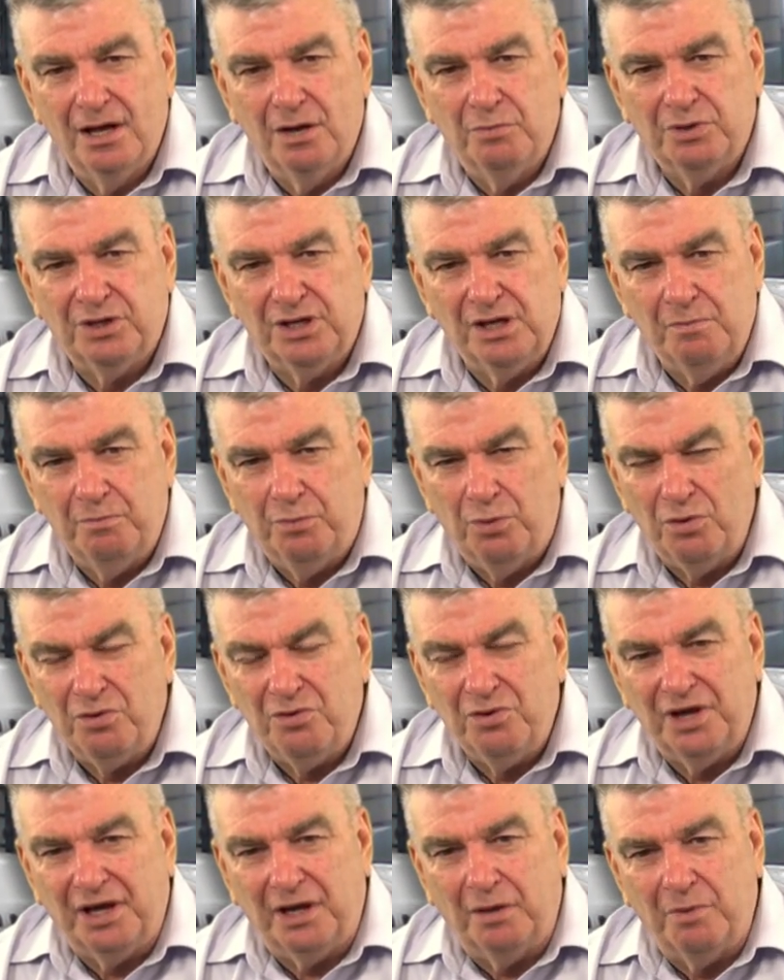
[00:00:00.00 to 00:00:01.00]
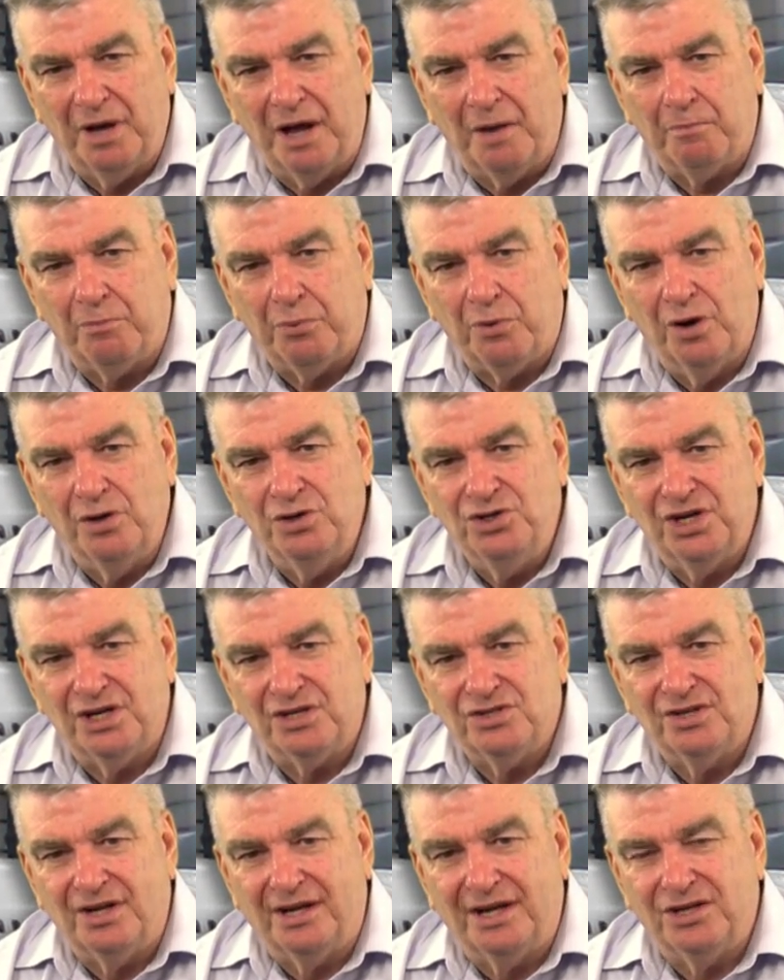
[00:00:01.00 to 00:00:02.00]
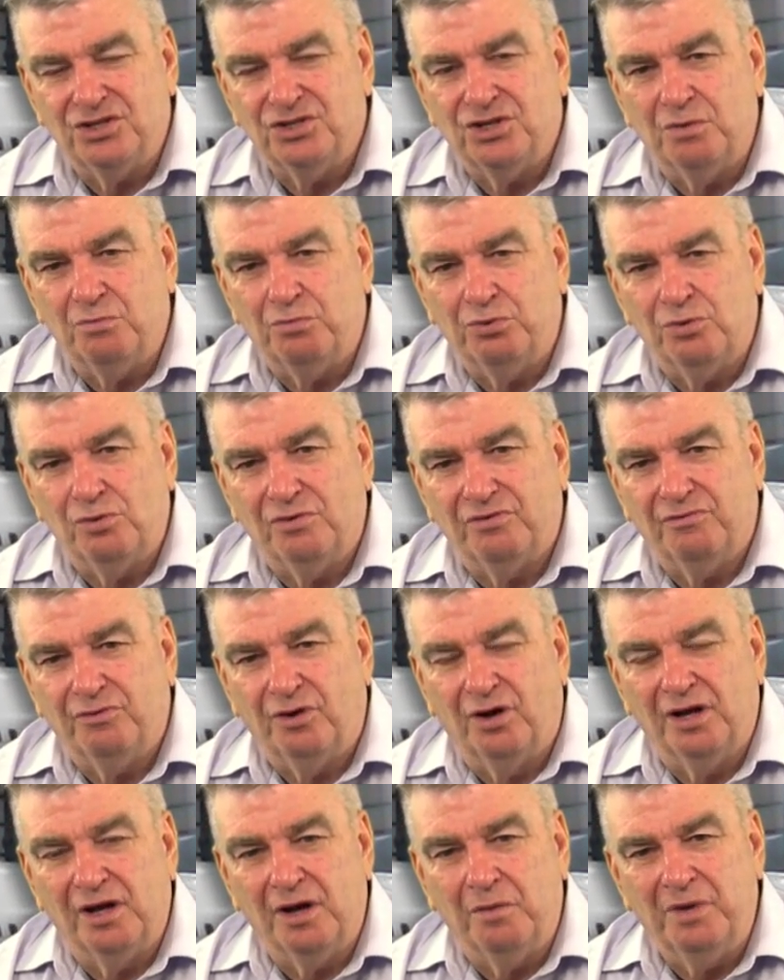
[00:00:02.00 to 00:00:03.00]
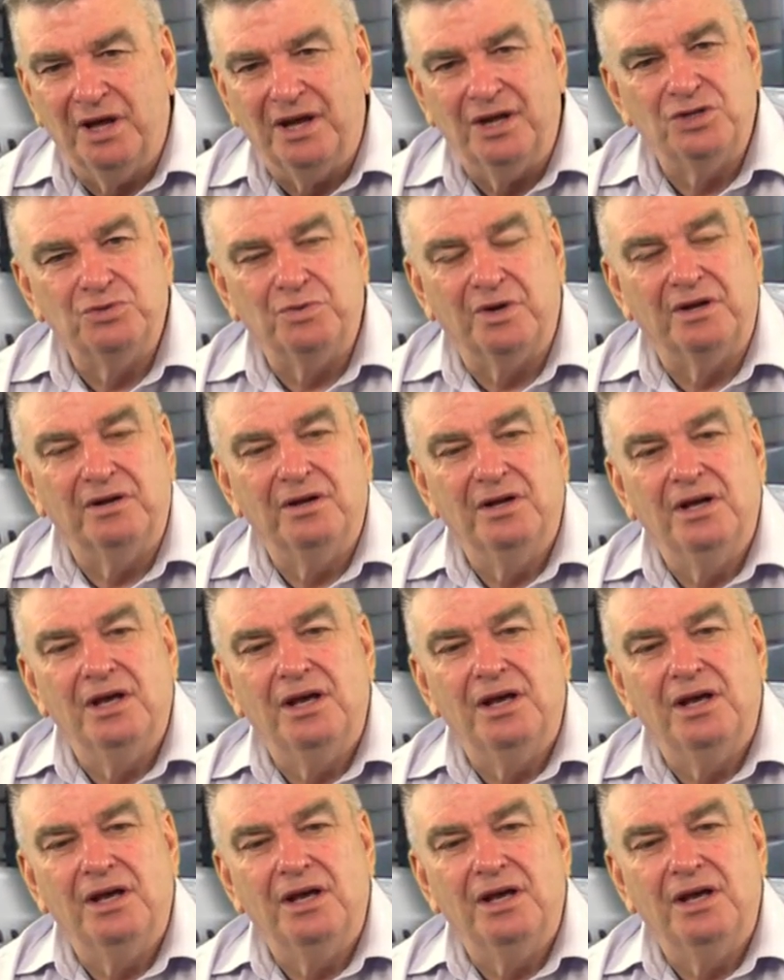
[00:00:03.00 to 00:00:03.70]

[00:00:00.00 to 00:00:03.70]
But the important thing about project selection and portfolio management,